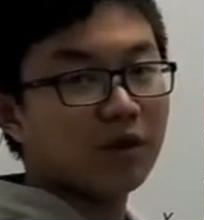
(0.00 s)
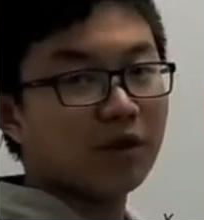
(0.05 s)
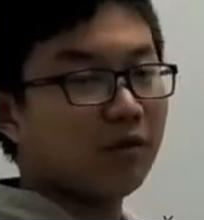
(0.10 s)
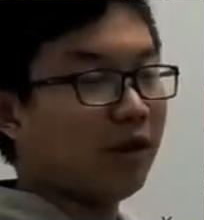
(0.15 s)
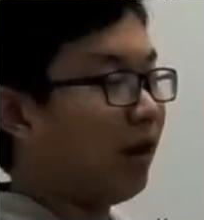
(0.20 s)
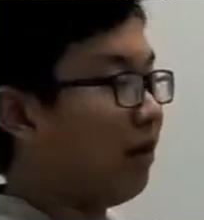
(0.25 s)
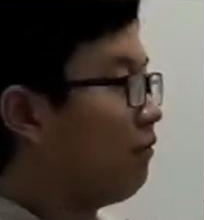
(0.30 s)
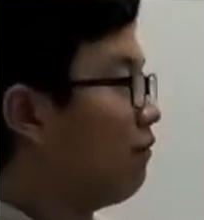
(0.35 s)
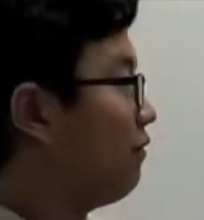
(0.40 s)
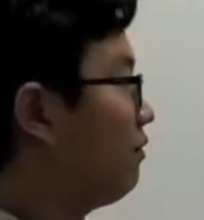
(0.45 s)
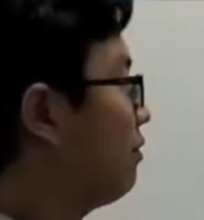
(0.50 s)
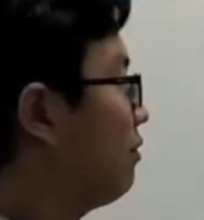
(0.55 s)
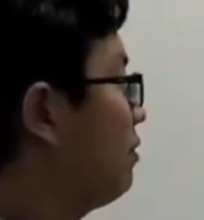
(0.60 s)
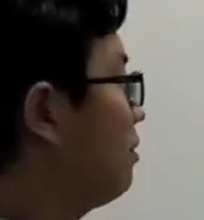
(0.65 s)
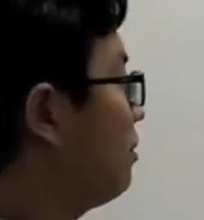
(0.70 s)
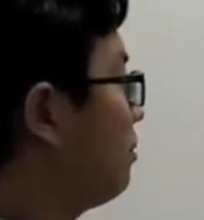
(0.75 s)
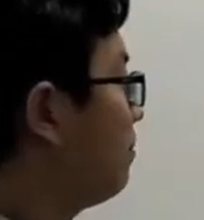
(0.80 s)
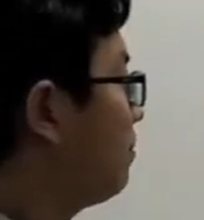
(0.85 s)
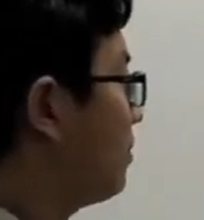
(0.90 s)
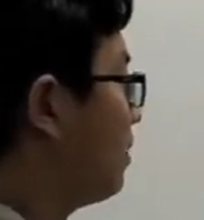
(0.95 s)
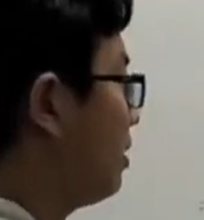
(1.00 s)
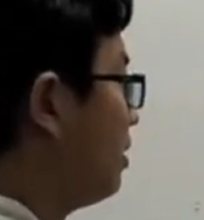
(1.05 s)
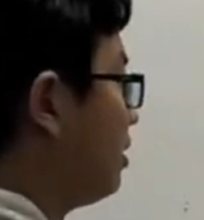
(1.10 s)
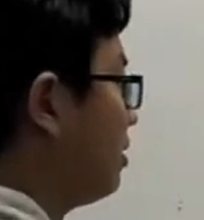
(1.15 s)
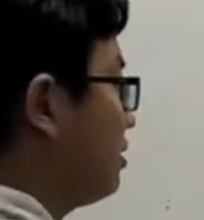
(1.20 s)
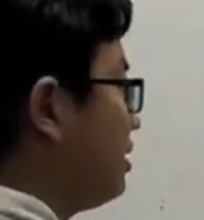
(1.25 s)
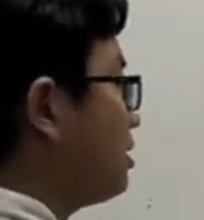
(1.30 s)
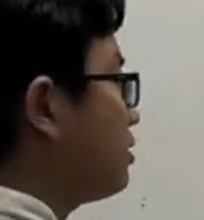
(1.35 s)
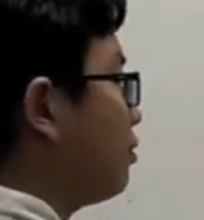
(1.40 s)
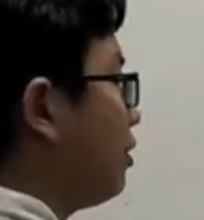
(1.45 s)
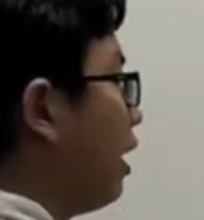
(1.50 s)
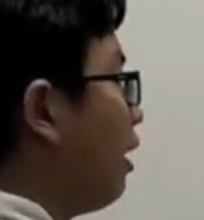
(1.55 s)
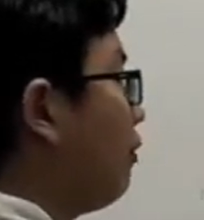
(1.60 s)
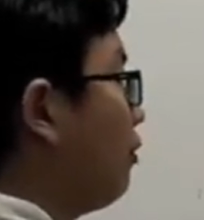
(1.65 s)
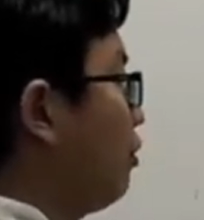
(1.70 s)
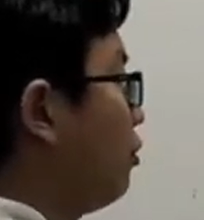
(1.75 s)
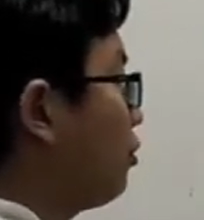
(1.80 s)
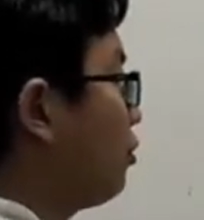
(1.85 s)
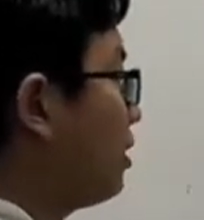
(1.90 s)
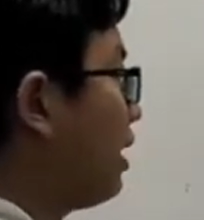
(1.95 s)
graph, this is how
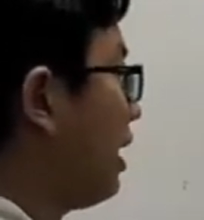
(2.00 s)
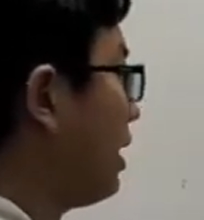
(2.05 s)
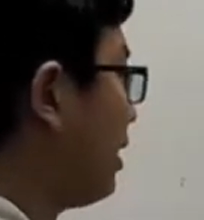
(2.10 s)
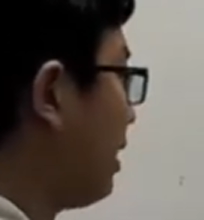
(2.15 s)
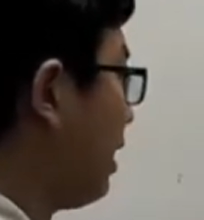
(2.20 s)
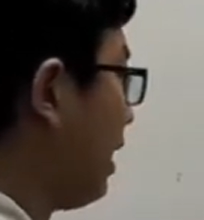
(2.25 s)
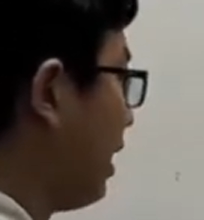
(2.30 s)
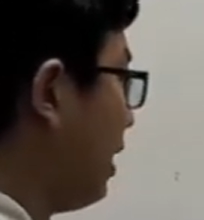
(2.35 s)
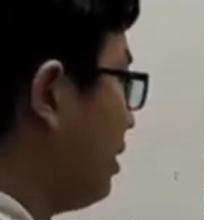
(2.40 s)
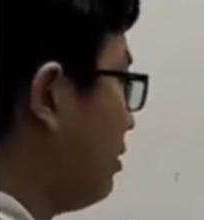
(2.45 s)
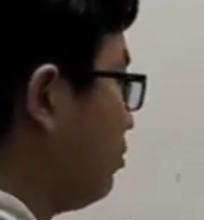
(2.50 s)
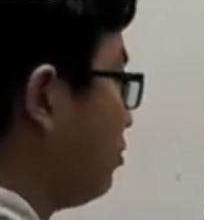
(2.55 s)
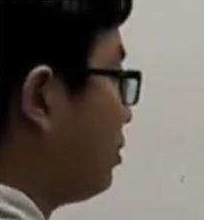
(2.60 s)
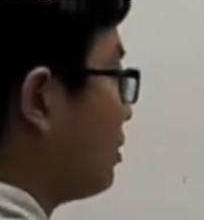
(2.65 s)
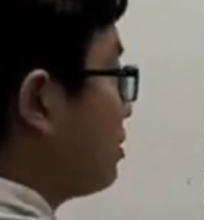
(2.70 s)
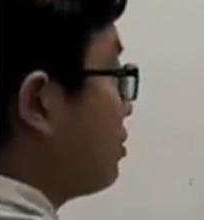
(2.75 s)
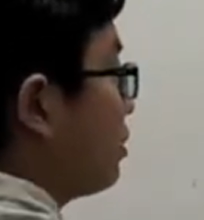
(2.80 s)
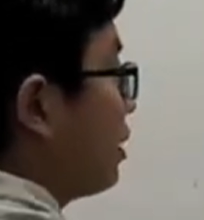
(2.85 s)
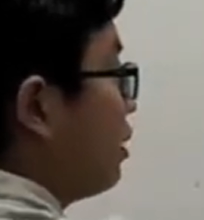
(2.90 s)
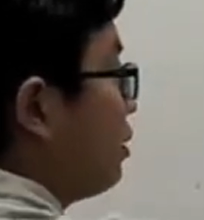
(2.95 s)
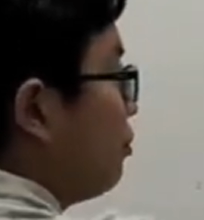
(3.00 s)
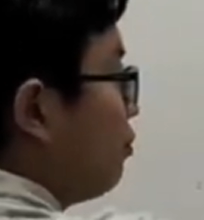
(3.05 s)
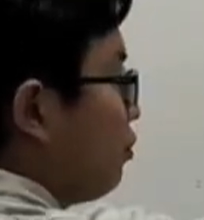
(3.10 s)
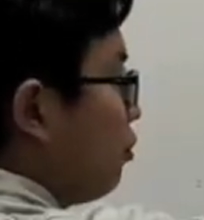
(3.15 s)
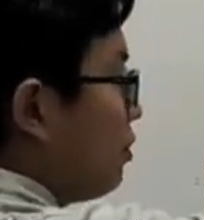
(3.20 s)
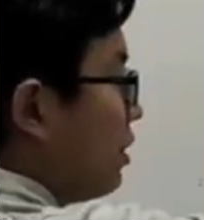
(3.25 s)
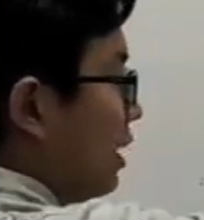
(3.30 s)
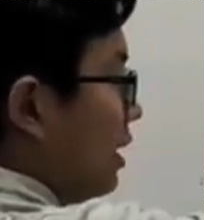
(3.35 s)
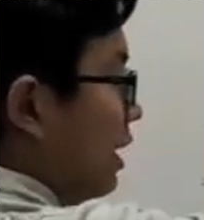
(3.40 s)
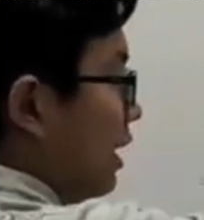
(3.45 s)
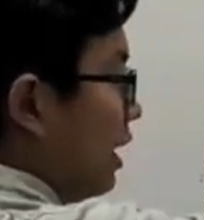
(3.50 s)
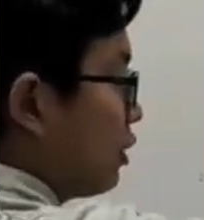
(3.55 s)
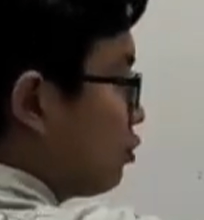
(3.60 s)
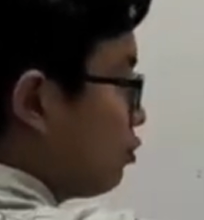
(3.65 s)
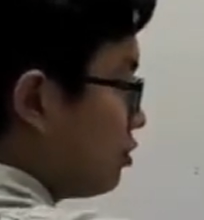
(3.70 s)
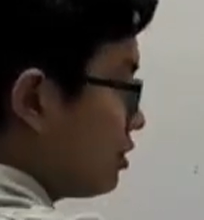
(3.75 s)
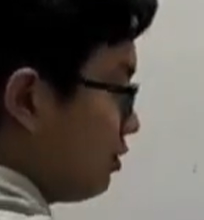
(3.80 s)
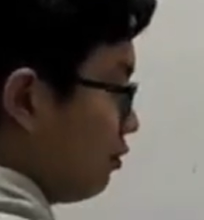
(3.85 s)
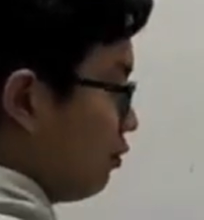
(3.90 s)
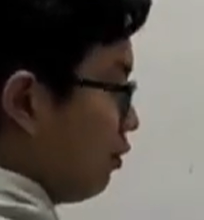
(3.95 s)
it looks like, and because you can know that there are two
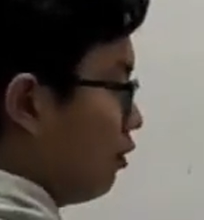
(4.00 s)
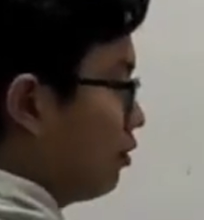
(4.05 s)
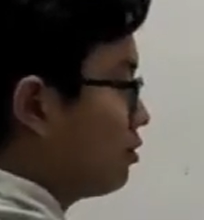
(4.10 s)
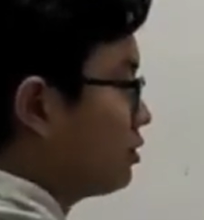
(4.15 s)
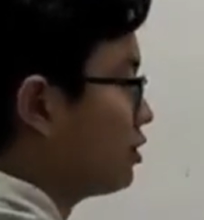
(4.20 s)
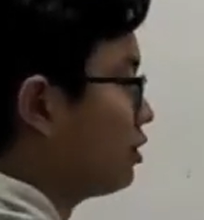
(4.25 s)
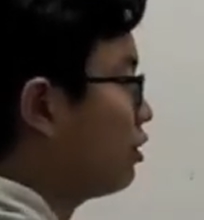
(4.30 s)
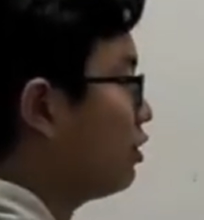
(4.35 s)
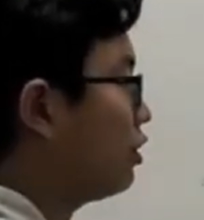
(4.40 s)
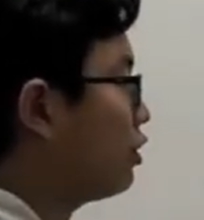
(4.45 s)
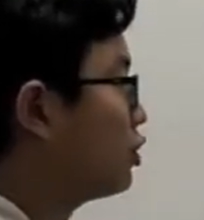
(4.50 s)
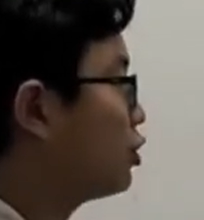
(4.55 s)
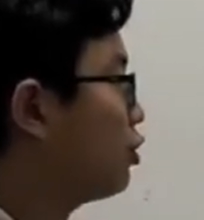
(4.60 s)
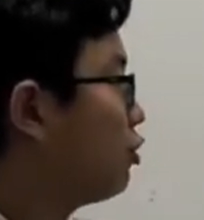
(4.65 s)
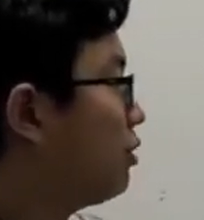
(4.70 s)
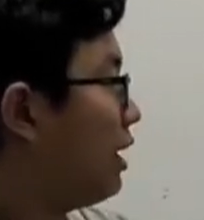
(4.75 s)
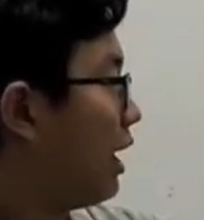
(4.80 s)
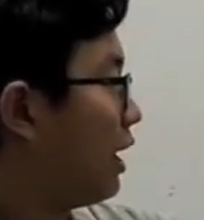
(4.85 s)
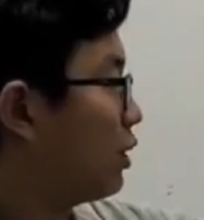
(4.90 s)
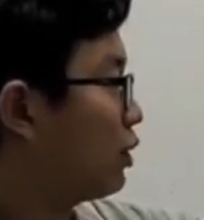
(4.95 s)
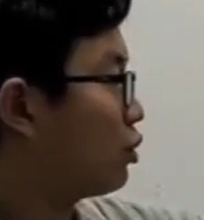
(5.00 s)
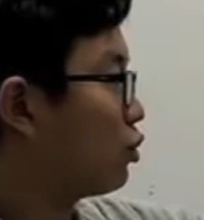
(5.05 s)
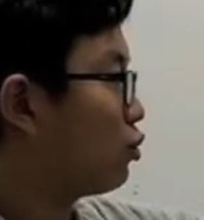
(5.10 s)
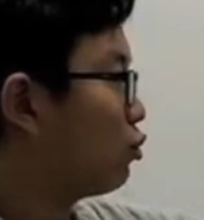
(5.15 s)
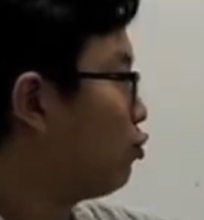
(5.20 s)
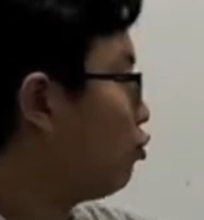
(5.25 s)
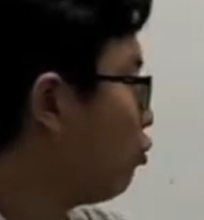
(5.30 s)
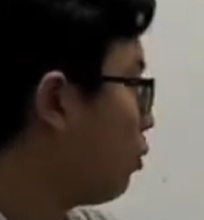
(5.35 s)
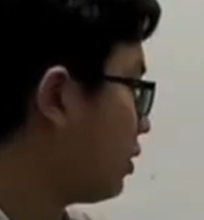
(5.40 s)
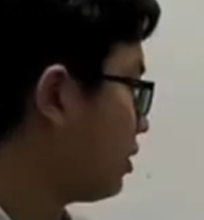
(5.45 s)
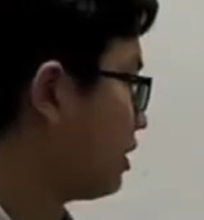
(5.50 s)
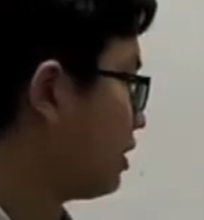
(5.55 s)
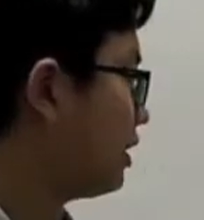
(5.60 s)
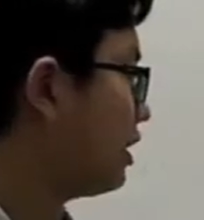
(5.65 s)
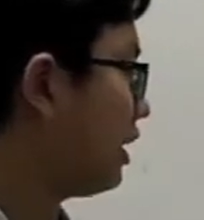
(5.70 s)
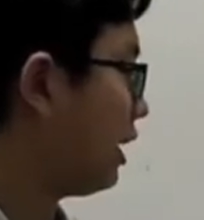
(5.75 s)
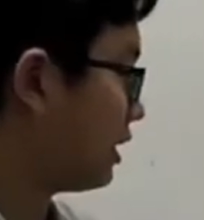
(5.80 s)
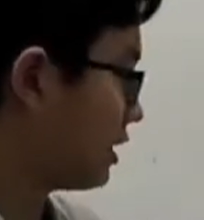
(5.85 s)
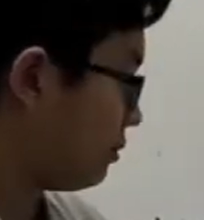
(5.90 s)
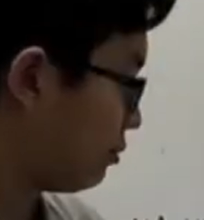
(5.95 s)
zeros, so there are two vertical
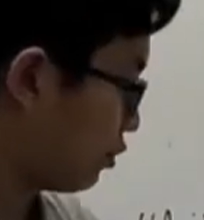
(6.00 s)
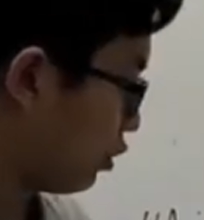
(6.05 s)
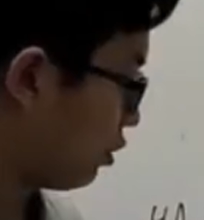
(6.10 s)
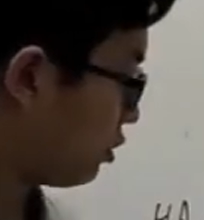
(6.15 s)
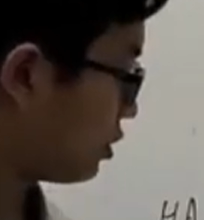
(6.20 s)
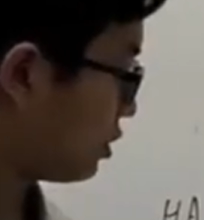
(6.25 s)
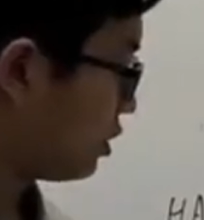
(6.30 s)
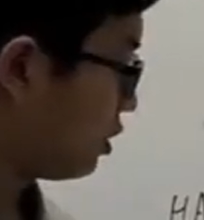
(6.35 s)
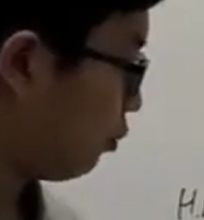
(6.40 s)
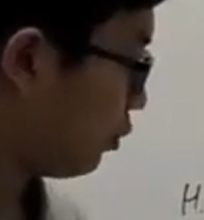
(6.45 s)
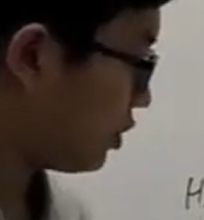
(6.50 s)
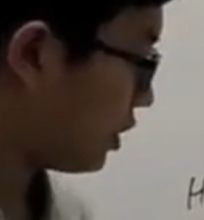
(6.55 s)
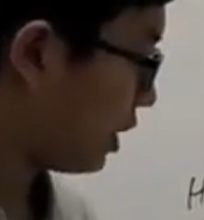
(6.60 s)
asymptotes, which